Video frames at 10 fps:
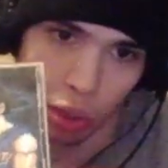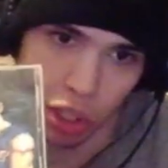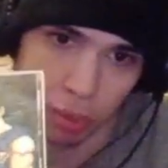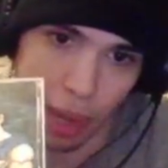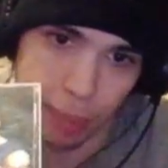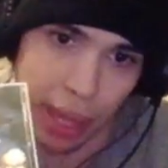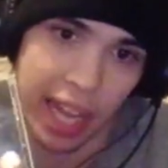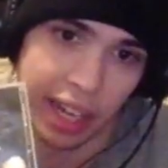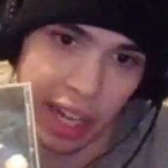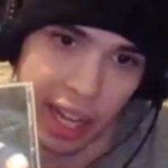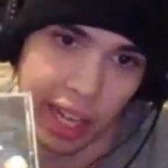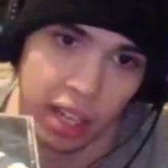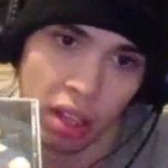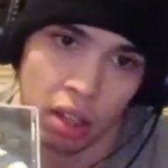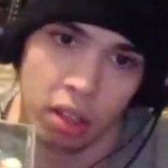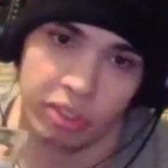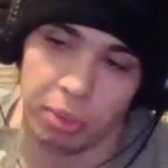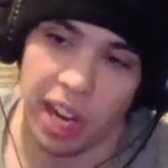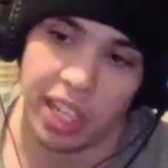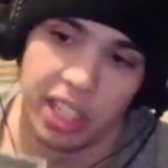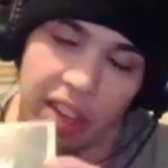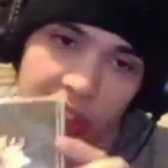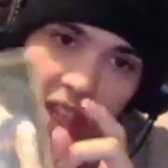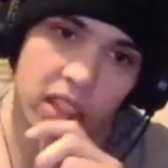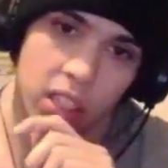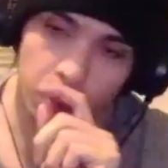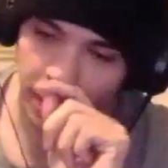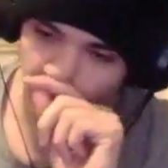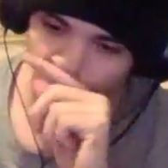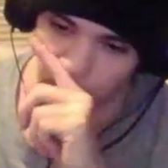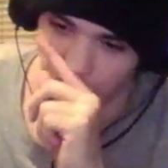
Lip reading: which is by Bandai from '97, this is the one that's worth